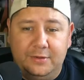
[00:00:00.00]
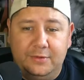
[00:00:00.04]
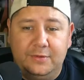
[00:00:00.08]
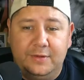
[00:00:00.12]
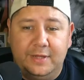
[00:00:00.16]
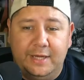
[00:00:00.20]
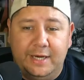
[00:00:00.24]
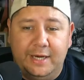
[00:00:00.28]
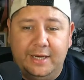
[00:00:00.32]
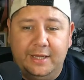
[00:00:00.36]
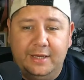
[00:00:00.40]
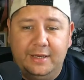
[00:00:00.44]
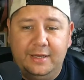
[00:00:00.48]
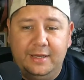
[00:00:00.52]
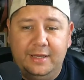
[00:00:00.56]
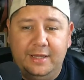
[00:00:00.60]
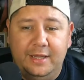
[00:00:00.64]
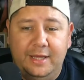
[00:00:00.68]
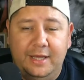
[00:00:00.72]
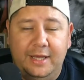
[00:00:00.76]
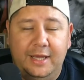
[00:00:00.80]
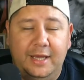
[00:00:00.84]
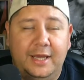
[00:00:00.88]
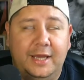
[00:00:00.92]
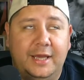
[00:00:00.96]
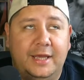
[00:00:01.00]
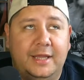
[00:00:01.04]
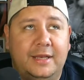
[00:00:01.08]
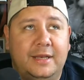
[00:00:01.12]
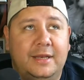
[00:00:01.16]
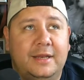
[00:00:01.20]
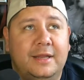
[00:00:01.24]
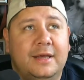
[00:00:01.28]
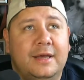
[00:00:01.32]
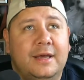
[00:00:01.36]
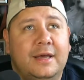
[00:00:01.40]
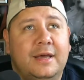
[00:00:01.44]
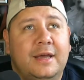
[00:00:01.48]
that.
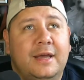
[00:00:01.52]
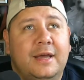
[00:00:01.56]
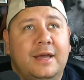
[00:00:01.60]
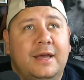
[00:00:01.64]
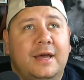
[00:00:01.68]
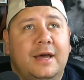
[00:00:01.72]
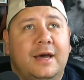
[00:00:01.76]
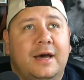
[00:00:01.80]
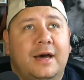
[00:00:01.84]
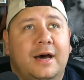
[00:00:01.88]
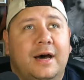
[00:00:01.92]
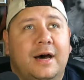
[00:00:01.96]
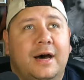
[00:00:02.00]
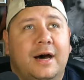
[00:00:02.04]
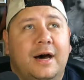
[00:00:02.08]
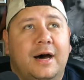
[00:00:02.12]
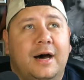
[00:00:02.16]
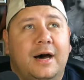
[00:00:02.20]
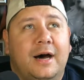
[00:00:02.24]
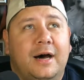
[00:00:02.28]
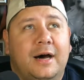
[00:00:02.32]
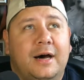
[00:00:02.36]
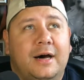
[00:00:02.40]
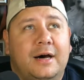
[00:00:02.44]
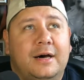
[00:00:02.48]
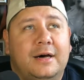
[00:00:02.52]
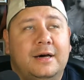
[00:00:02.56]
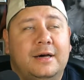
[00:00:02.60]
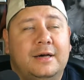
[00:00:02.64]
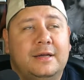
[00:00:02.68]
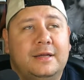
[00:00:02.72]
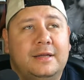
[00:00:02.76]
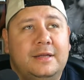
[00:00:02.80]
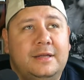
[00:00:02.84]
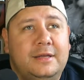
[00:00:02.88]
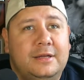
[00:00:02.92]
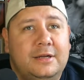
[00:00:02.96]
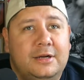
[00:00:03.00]
And I
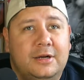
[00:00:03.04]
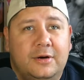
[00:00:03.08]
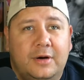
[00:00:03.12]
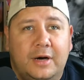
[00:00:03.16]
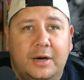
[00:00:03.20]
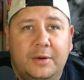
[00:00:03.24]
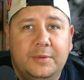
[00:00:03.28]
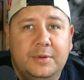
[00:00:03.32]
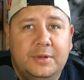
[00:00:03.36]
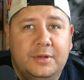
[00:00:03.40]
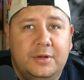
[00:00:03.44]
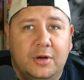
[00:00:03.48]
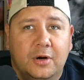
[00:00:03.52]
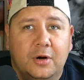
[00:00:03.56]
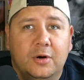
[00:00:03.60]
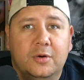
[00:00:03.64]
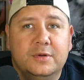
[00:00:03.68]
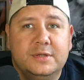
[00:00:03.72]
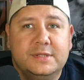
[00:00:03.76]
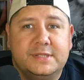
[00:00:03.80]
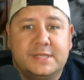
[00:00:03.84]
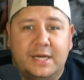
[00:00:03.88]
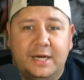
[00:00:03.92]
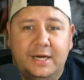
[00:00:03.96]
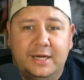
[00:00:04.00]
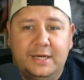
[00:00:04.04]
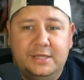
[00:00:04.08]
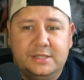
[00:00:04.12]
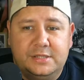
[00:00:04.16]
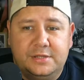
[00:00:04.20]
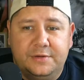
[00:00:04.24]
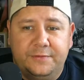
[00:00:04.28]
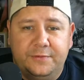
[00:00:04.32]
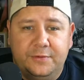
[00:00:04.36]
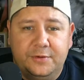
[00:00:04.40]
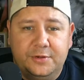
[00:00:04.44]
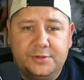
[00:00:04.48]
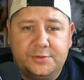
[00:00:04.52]
would go as high as
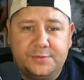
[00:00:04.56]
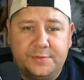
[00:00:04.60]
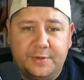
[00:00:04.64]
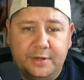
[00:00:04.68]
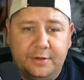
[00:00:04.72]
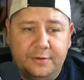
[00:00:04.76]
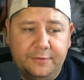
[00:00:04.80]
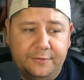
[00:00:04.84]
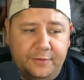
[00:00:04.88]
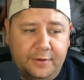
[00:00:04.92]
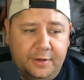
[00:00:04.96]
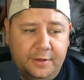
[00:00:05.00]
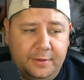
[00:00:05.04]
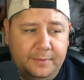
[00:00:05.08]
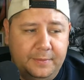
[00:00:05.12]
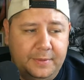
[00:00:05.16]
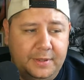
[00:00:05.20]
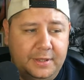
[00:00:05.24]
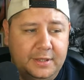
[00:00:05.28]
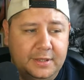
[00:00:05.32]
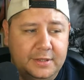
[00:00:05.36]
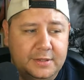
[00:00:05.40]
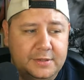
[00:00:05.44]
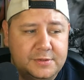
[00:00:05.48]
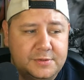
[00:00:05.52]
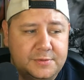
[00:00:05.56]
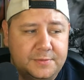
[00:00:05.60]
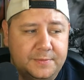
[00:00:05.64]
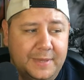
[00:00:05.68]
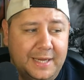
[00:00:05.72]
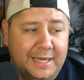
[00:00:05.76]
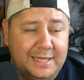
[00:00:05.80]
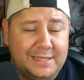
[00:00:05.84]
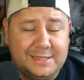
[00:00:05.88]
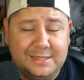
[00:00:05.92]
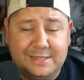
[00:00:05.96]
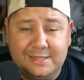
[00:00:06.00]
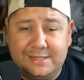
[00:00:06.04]
a first rounder for him because
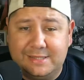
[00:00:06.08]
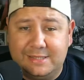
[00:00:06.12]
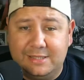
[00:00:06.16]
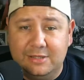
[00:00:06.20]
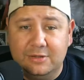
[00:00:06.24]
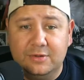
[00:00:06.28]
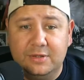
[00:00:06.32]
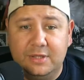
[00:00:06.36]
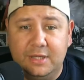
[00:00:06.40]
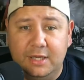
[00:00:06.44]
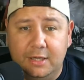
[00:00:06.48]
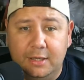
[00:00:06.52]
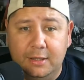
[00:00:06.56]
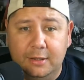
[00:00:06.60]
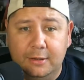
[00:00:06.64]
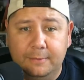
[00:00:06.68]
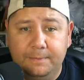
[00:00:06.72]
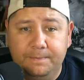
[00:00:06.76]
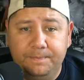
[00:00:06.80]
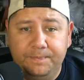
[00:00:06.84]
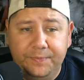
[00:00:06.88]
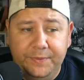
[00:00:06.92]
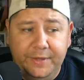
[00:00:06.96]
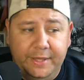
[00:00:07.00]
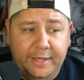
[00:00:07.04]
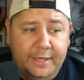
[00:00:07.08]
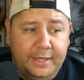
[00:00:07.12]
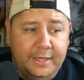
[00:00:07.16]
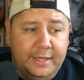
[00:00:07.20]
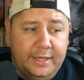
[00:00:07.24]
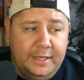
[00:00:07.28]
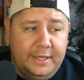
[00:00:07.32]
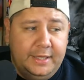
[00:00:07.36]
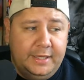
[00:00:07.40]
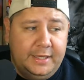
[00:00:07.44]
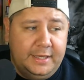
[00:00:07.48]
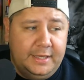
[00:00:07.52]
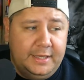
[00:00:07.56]
Max is still young.
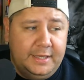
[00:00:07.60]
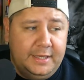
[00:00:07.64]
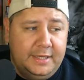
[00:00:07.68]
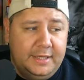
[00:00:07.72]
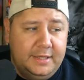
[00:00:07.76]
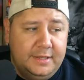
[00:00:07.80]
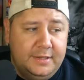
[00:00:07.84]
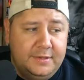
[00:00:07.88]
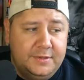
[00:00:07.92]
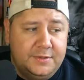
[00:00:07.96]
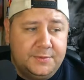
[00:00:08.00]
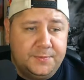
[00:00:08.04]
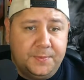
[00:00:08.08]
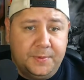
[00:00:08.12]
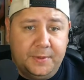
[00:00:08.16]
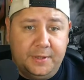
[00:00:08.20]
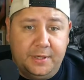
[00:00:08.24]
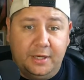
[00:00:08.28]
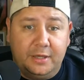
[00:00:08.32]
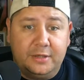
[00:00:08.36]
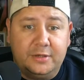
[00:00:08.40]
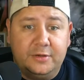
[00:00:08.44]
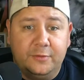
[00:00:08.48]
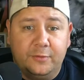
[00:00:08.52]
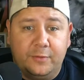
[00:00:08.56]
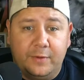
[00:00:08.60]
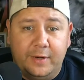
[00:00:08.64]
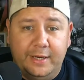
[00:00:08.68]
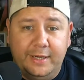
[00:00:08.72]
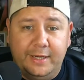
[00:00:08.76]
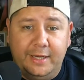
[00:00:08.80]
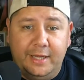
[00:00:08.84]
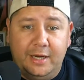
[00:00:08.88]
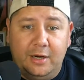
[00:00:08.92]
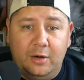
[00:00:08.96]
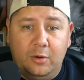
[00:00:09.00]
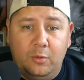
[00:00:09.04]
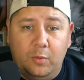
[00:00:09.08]
He's productive right
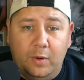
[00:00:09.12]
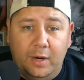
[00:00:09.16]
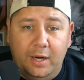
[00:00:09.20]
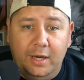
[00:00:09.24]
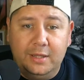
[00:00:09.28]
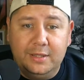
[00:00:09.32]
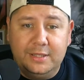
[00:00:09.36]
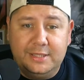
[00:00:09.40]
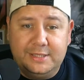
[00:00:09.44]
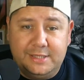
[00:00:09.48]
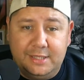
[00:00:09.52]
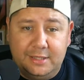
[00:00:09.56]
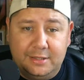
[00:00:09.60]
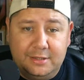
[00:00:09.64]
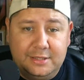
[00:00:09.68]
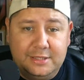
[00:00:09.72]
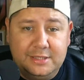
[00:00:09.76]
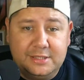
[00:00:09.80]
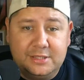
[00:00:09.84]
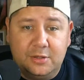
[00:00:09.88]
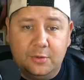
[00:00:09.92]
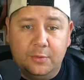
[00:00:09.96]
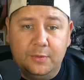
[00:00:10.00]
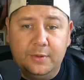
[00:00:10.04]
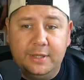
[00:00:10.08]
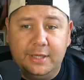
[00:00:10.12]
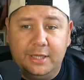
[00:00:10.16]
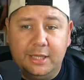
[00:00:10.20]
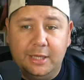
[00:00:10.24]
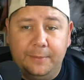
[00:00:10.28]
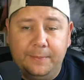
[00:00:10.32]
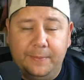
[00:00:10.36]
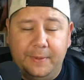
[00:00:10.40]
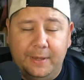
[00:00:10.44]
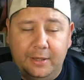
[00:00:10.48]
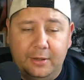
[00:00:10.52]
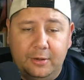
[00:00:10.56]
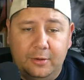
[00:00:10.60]
now while he's young. He's going to
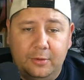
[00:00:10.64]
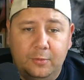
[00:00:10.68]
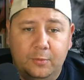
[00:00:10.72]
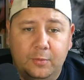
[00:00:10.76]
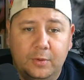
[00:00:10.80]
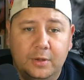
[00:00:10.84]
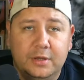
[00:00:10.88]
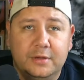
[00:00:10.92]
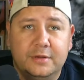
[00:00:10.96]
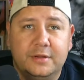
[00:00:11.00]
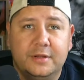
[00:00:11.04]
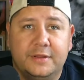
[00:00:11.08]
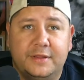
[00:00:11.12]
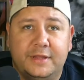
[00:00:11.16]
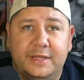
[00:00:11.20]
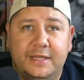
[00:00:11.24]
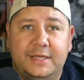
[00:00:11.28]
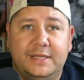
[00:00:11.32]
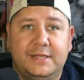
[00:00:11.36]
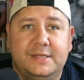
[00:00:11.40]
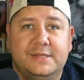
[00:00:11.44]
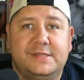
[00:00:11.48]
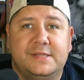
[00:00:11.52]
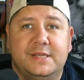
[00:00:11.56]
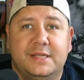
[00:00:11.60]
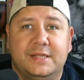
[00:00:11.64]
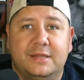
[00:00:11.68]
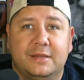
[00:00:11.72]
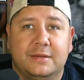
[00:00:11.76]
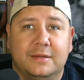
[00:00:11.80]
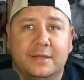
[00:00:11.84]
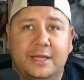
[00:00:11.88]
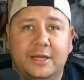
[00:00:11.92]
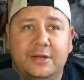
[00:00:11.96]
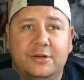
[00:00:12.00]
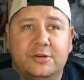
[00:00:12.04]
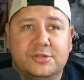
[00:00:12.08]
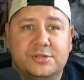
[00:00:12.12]
get better. One of the things that the
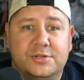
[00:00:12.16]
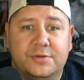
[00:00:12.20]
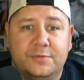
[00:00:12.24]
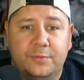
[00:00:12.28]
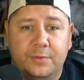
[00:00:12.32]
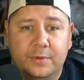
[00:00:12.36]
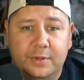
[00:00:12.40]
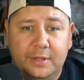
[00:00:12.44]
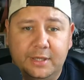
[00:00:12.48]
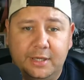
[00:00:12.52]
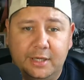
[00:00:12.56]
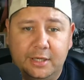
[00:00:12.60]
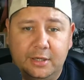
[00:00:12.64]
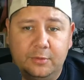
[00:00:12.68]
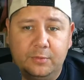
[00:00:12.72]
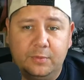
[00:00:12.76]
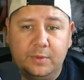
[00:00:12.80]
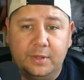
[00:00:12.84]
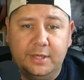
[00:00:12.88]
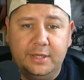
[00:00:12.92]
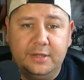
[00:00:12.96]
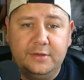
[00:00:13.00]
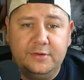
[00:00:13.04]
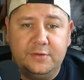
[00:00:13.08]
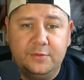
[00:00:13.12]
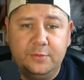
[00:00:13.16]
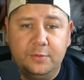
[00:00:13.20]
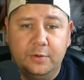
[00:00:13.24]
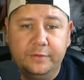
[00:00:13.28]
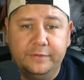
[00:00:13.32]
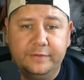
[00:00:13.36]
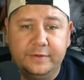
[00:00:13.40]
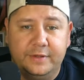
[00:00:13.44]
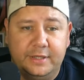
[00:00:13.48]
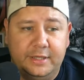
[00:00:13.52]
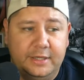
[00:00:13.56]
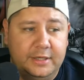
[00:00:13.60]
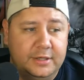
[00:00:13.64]
Lakers have really kind of run into
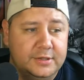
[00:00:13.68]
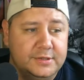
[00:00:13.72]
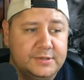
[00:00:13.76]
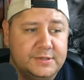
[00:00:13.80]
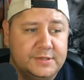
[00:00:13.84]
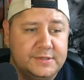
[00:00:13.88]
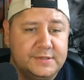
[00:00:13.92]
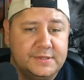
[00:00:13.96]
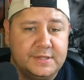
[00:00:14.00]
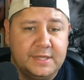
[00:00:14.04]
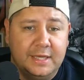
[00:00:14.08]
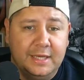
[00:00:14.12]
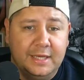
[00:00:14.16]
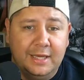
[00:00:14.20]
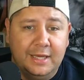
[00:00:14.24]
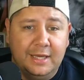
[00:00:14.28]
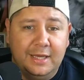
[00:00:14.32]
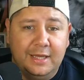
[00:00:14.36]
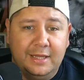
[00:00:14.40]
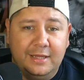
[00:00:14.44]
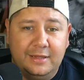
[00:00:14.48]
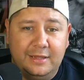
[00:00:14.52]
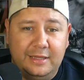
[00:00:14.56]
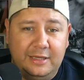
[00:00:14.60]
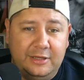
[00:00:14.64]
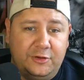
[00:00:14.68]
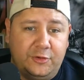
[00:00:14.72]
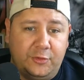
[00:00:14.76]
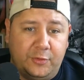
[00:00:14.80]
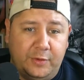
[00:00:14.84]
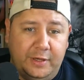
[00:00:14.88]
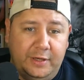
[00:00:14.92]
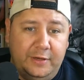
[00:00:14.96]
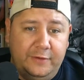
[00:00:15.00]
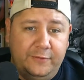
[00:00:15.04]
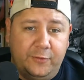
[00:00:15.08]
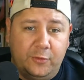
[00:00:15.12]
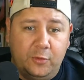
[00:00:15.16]
over the years is they
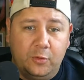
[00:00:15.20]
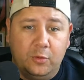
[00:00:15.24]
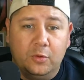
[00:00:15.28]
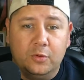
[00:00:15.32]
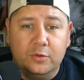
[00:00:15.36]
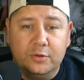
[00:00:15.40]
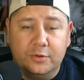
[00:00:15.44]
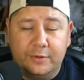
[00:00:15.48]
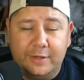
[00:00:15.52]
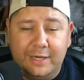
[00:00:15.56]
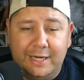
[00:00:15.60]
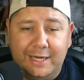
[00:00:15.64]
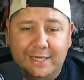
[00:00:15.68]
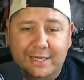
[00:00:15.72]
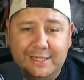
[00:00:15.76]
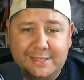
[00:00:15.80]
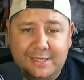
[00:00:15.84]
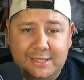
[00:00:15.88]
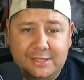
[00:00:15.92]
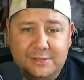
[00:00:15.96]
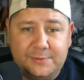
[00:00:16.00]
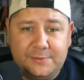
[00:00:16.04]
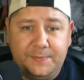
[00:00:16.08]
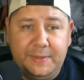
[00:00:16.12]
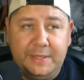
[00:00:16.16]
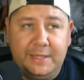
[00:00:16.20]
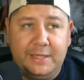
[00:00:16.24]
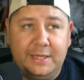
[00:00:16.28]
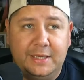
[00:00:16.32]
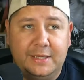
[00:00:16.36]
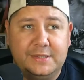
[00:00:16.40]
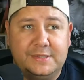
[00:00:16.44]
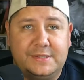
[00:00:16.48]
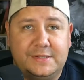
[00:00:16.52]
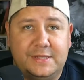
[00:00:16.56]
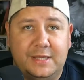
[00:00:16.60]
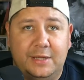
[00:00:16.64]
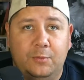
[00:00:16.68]
trade for older assets
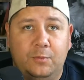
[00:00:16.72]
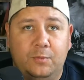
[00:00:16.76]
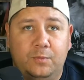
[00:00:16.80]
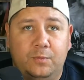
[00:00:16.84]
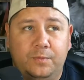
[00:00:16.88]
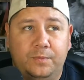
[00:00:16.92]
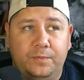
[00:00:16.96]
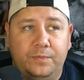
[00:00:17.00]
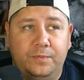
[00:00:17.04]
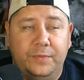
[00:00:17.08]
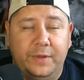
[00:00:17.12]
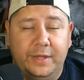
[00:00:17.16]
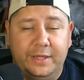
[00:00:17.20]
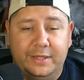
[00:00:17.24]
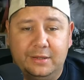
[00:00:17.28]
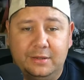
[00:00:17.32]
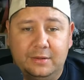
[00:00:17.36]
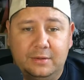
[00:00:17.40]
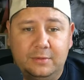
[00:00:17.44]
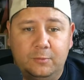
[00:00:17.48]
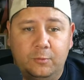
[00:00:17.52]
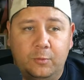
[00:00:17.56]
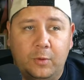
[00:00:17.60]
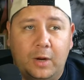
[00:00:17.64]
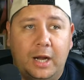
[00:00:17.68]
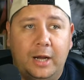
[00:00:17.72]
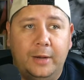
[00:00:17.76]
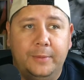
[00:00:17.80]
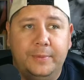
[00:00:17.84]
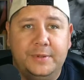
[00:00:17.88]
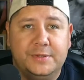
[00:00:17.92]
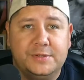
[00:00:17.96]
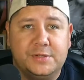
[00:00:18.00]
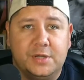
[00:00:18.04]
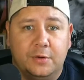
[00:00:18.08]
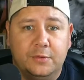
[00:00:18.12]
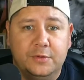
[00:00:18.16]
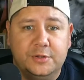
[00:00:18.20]
because like Rob
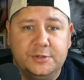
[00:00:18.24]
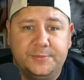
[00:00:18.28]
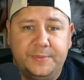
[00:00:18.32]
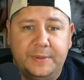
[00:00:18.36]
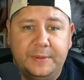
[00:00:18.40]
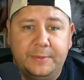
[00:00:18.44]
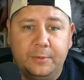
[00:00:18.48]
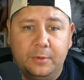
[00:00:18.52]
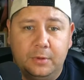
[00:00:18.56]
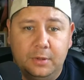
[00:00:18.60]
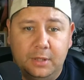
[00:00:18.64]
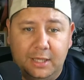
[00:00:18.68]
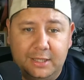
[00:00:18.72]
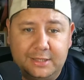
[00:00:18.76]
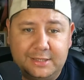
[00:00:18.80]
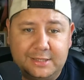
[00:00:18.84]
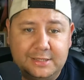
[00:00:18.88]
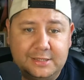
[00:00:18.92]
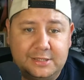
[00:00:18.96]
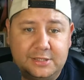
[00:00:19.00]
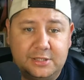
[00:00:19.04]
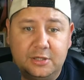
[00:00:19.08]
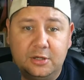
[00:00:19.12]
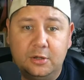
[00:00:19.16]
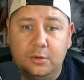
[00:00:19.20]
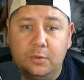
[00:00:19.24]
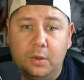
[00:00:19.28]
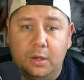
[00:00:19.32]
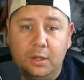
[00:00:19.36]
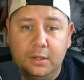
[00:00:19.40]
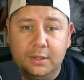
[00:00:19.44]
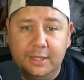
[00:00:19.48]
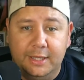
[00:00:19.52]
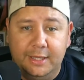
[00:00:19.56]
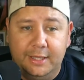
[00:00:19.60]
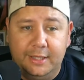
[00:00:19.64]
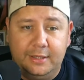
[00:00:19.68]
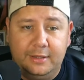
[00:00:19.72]
has always been reluctant to go
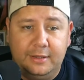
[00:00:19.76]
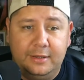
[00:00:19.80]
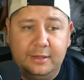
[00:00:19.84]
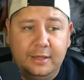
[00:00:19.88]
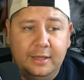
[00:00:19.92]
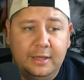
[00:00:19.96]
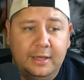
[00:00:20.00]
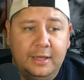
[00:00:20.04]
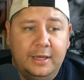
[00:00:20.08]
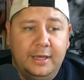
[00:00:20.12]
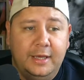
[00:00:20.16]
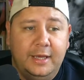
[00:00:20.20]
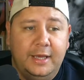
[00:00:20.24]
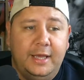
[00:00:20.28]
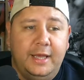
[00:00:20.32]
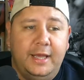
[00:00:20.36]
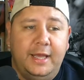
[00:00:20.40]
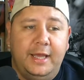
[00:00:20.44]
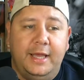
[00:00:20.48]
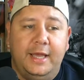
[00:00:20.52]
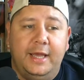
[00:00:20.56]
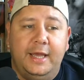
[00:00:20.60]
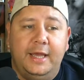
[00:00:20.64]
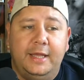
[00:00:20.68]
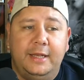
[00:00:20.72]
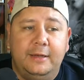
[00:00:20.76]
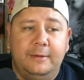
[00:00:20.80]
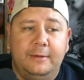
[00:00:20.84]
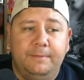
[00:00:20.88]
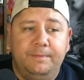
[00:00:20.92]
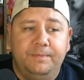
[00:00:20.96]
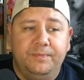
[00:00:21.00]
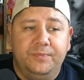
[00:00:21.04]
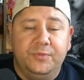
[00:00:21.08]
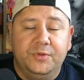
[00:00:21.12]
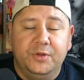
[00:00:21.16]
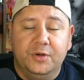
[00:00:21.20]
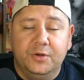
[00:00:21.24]
all in. And
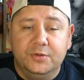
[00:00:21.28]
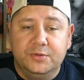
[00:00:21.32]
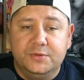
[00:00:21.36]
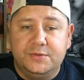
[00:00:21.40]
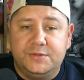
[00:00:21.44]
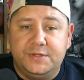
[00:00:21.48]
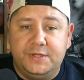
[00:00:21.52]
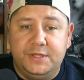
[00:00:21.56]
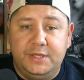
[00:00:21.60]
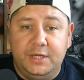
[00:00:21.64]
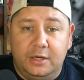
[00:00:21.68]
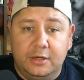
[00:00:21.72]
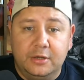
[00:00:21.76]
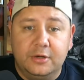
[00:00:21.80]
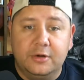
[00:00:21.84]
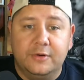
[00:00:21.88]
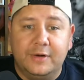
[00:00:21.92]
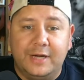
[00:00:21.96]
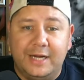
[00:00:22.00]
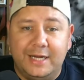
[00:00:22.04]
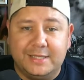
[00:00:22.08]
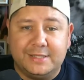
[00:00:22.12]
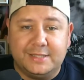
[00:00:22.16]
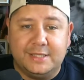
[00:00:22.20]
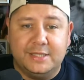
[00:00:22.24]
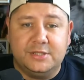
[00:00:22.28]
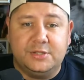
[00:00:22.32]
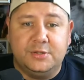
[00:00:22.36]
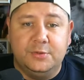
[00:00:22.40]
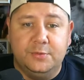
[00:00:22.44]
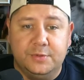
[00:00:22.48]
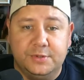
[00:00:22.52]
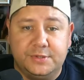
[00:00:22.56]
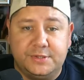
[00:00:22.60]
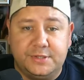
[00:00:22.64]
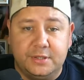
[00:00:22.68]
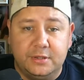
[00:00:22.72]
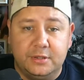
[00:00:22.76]
those younger assets who
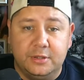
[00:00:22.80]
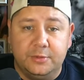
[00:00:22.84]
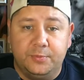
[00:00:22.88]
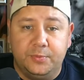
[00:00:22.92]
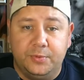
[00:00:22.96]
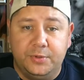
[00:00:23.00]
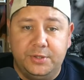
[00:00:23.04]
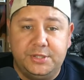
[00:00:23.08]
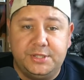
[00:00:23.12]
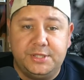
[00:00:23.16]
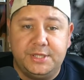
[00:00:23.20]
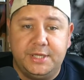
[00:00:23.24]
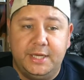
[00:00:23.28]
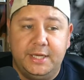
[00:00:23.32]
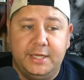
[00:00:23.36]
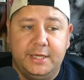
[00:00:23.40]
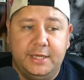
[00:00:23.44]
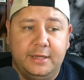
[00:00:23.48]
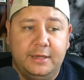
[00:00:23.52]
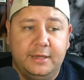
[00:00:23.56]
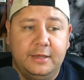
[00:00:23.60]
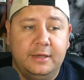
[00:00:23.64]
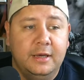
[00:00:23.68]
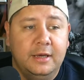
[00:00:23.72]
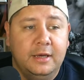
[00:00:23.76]
are still appreciating,